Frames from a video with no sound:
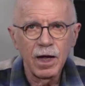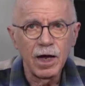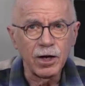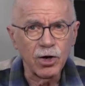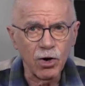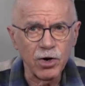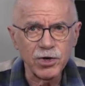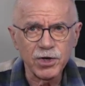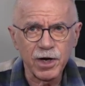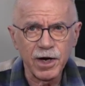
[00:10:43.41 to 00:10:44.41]

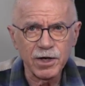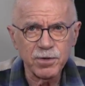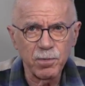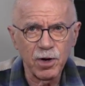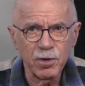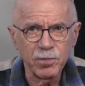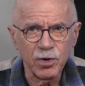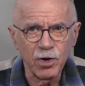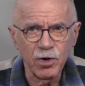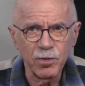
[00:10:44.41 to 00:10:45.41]
Encouraged, I asked Bob to
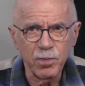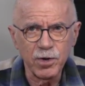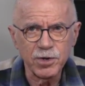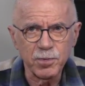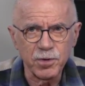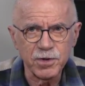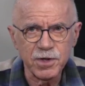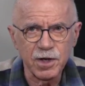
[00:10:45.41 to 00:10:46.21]
call the principals